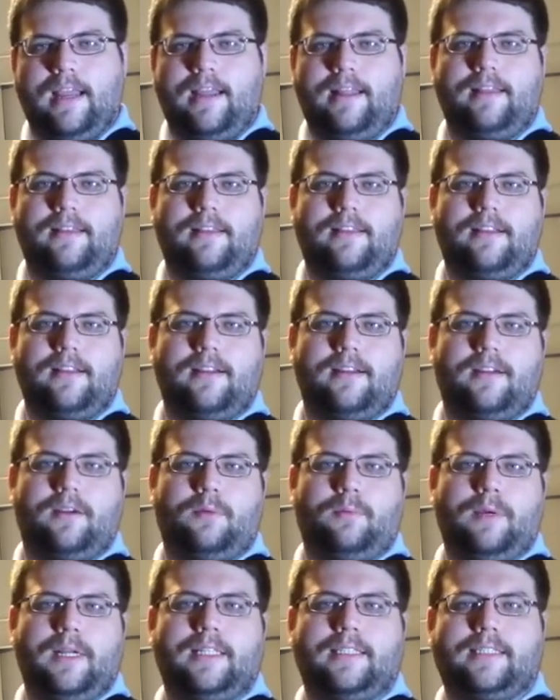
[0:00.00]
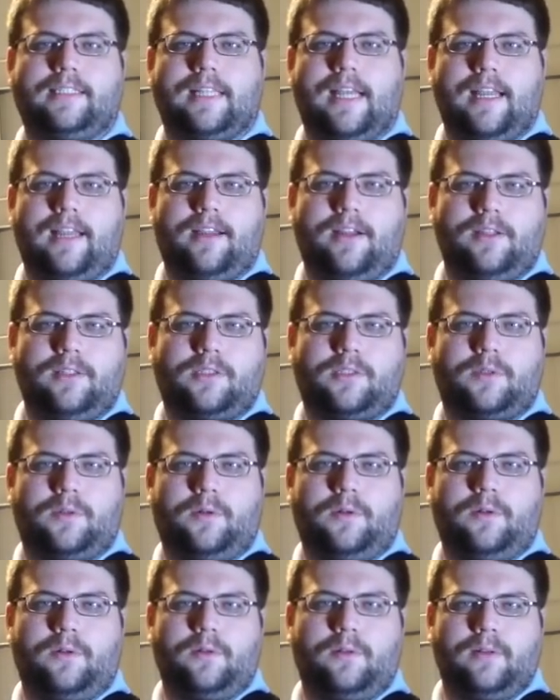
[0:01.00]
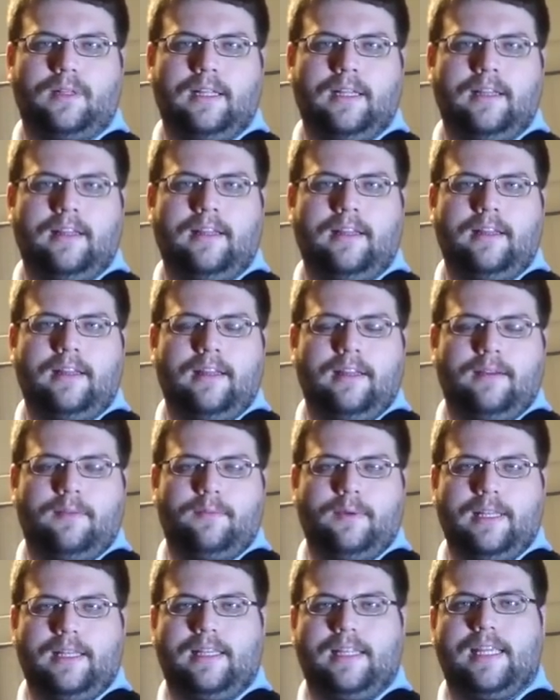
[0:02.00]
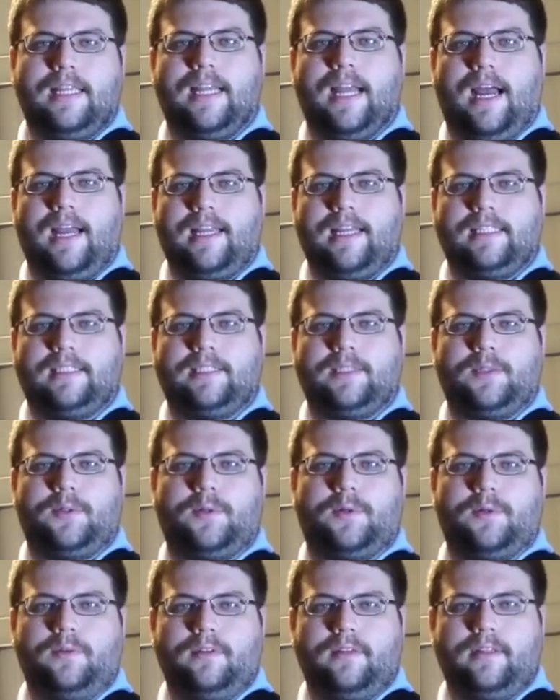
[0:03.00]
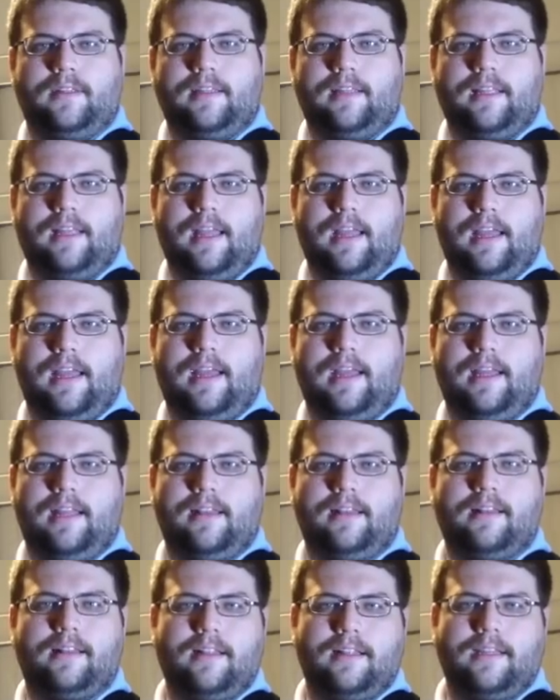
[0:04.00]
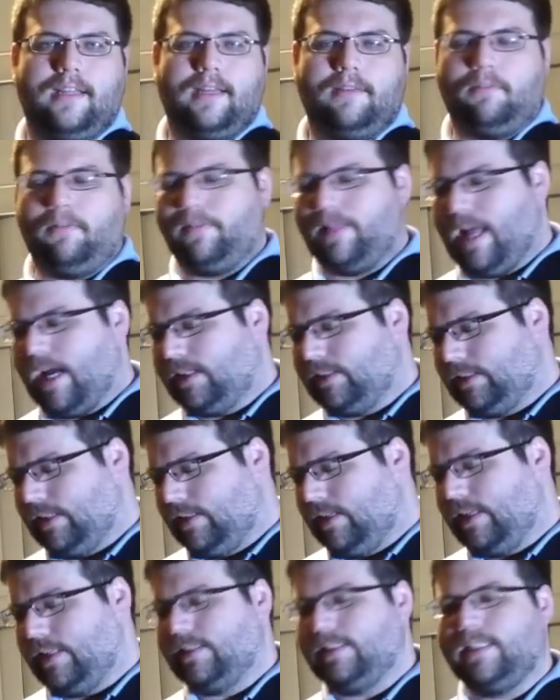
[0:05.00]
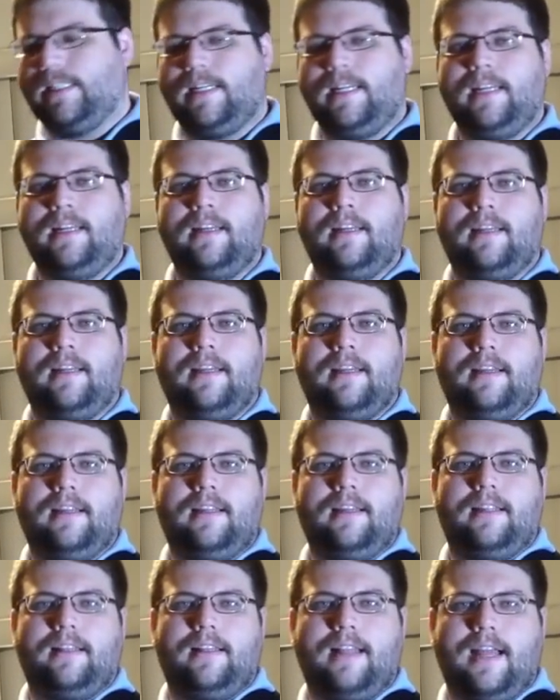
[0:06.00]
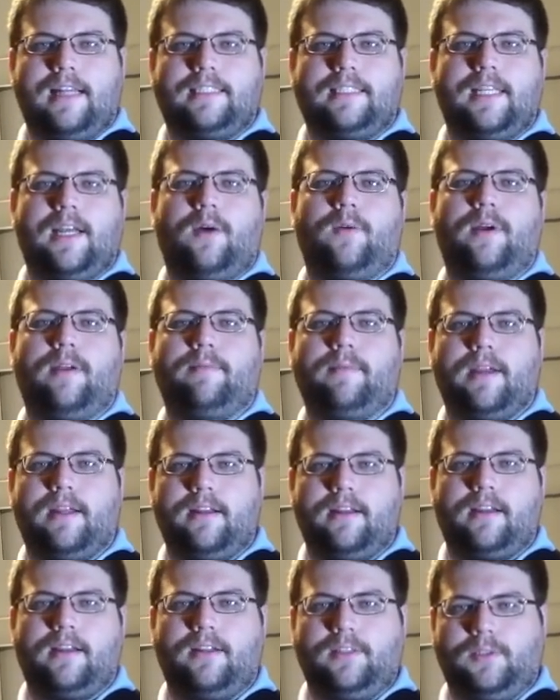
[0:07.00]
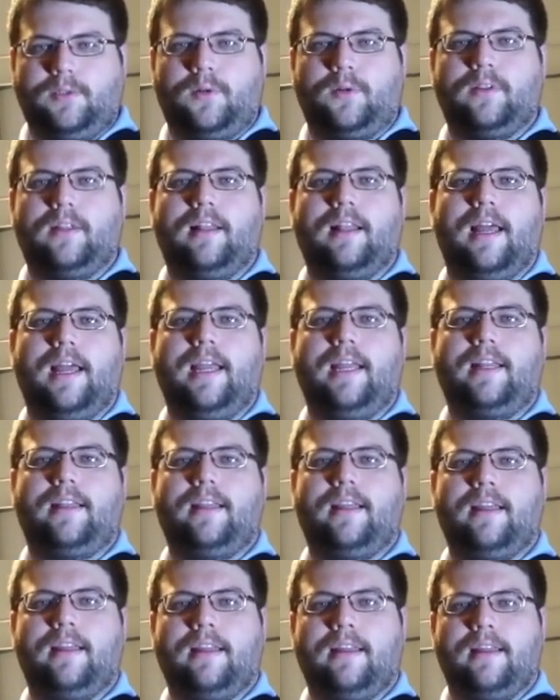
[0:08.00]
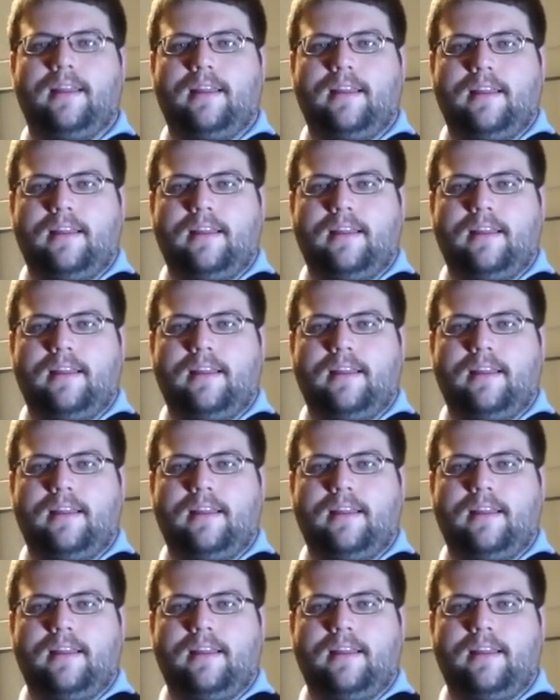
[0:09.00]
And the rest I control with the ISO and the flash intensity. That's how I'm going to control the light.